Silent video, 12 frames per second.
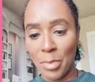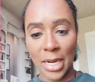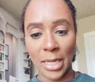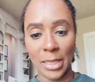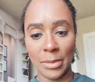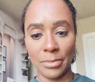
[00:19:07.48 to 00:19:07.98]

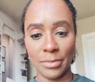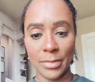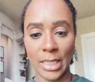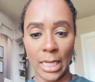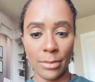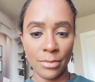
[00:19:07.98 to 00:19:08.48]
But,
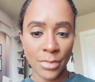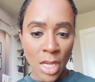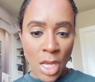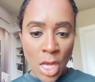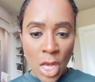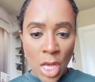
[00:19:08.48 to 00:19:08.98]
yeah.
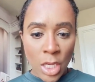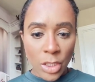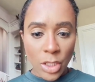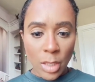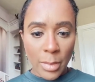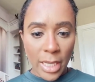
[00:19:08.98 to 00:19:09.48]

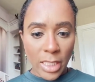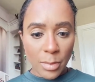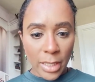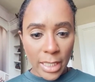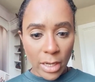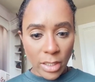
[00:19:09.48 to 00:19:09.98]
Should a man
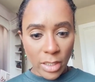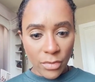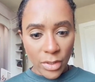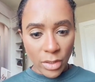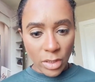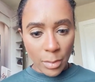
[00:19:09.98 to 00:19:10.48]
explain how
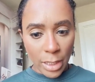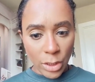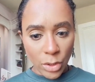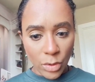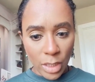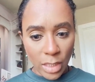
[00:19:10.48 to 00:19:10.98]
he feels
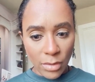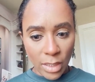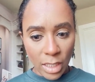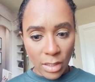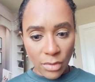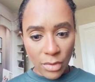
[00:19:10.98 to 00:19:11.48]
about you
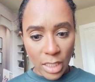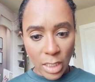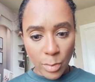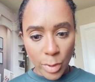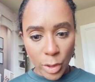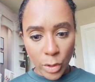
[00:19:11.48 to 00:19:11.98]
even if
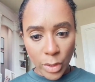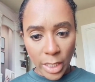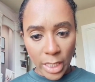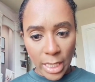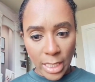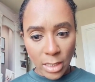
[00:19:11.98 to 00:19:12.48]
it's
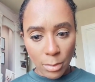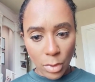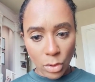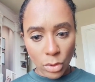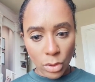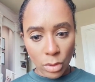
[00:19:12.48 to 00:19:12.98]
portrayed as
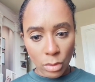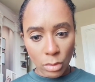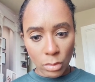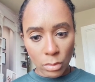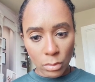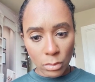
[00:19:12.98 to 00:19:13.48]

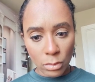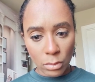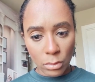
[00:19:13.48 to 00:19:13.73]
emotional?